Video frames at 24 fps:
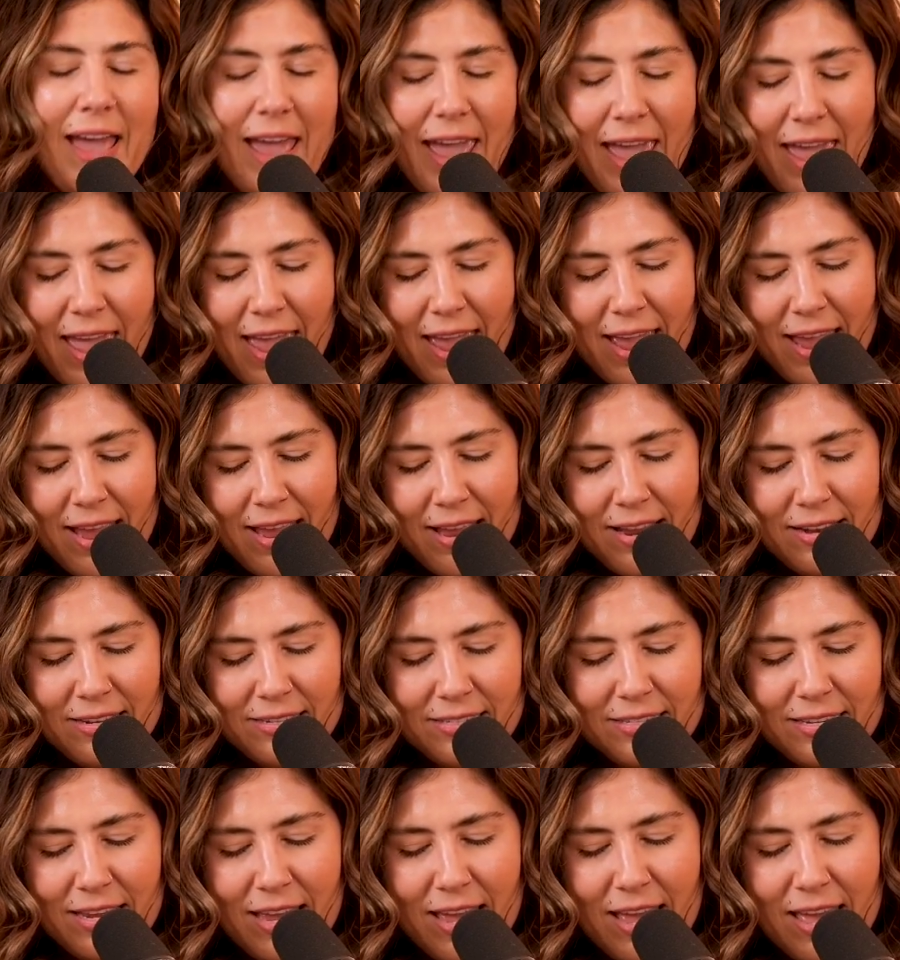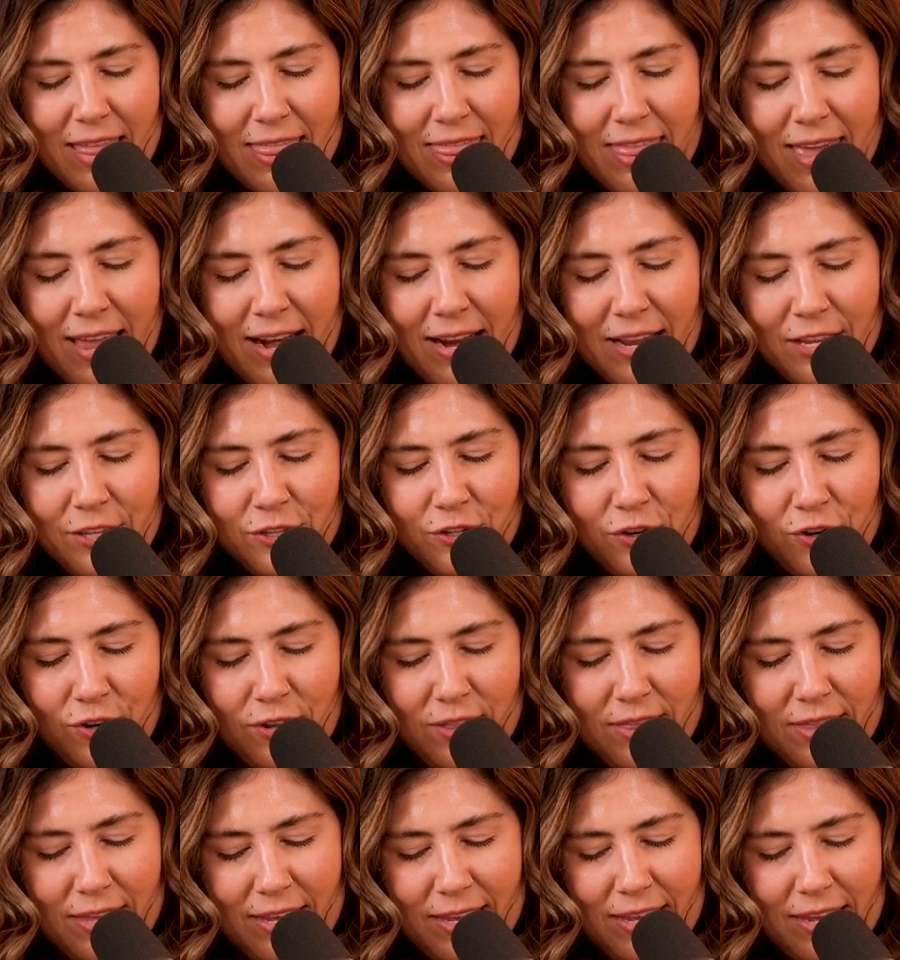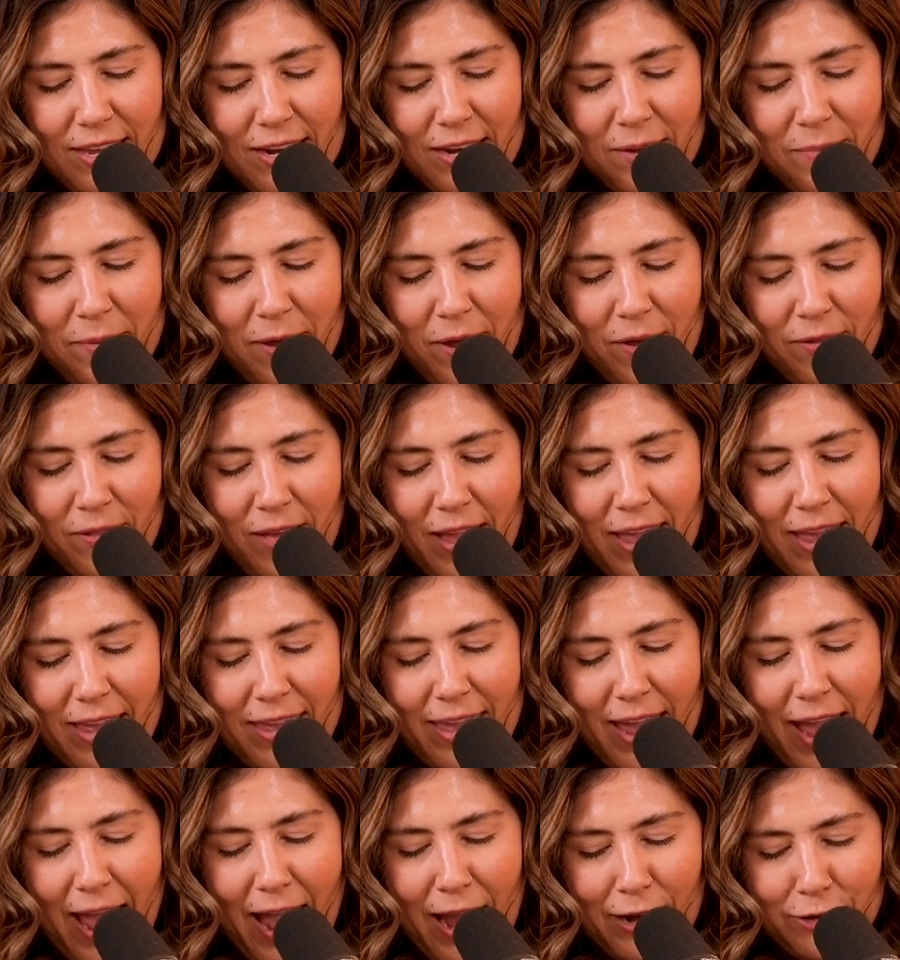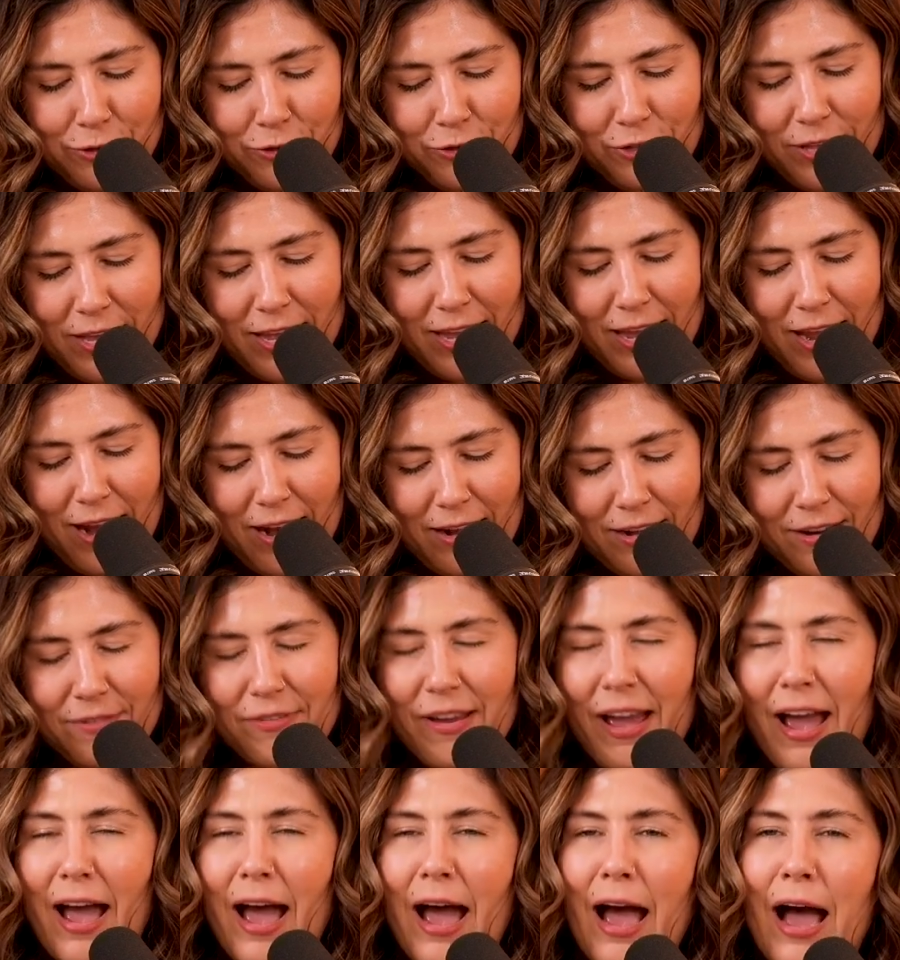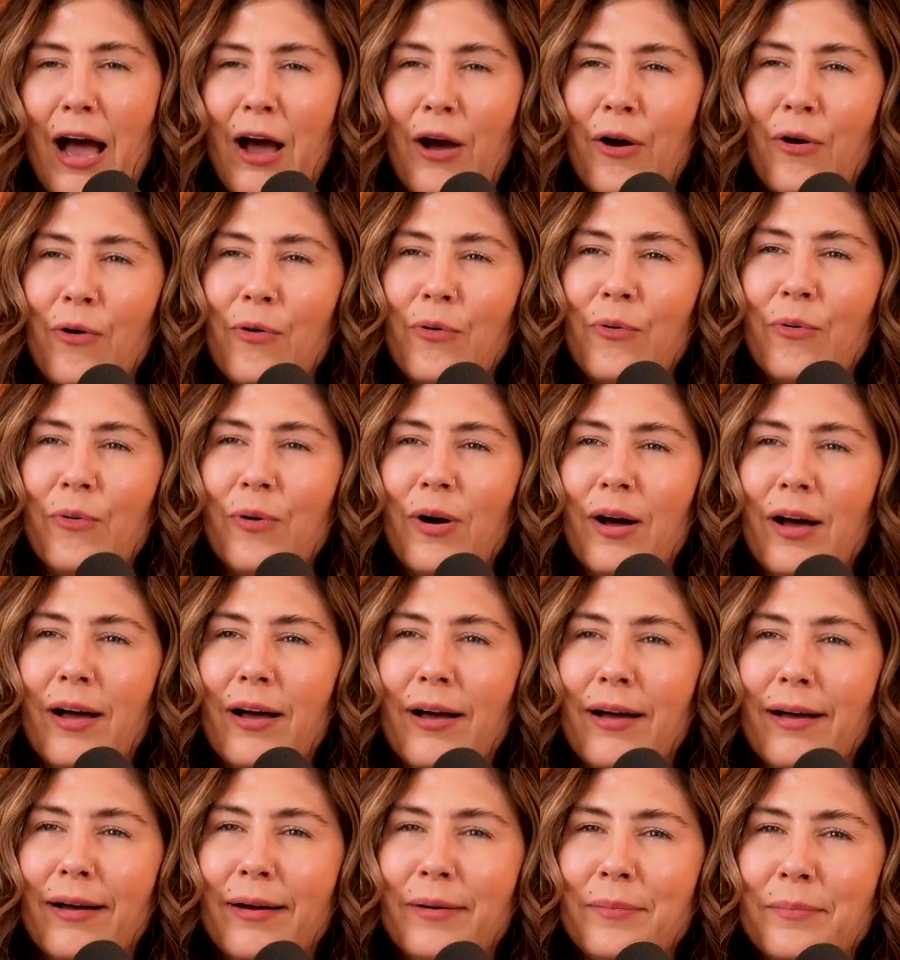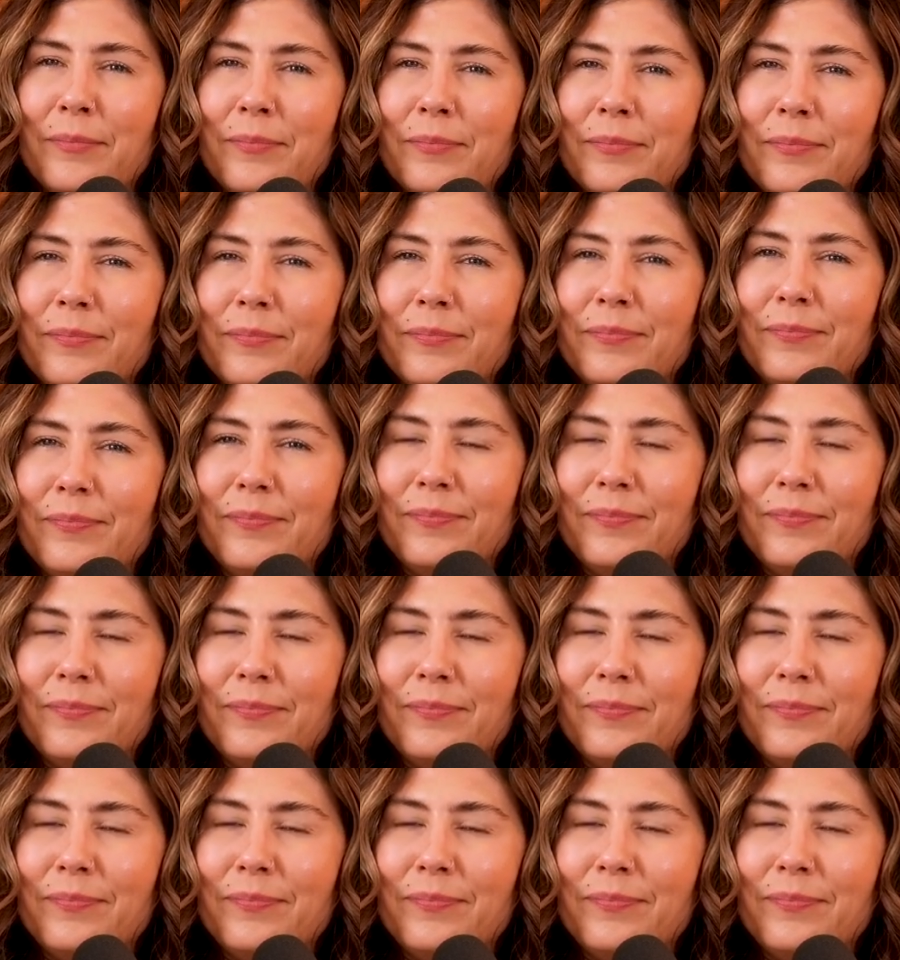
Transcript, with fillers: And then I started thinking about like actually kind of how um